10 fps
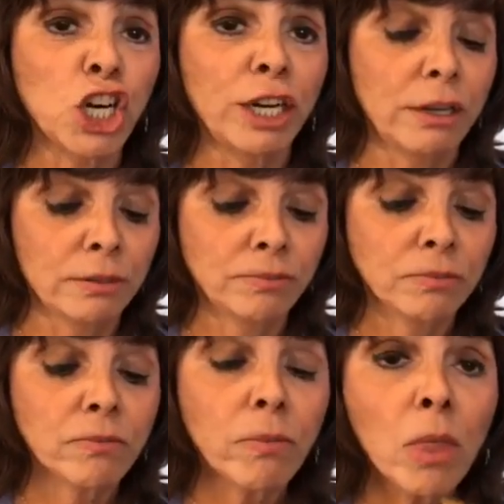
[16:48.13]
vegetable
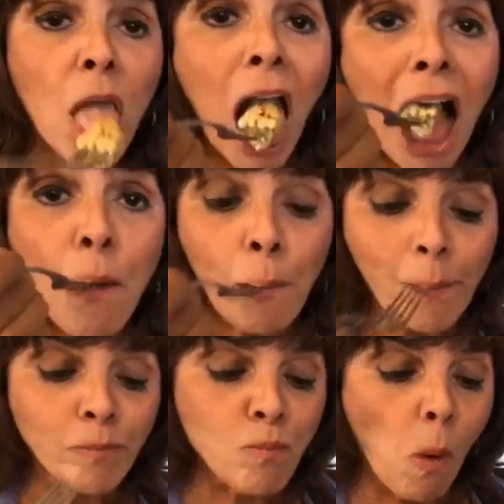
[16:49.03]
soups that you make
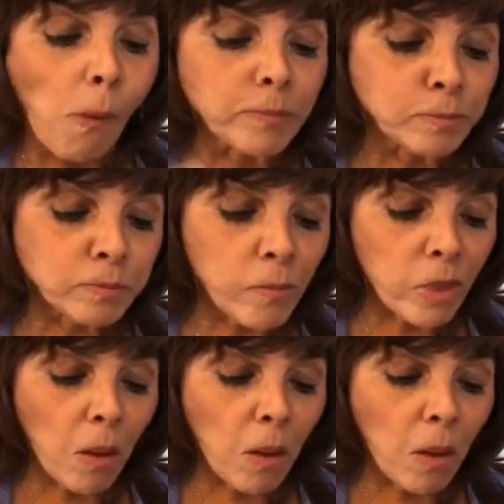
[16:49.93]
in the fall.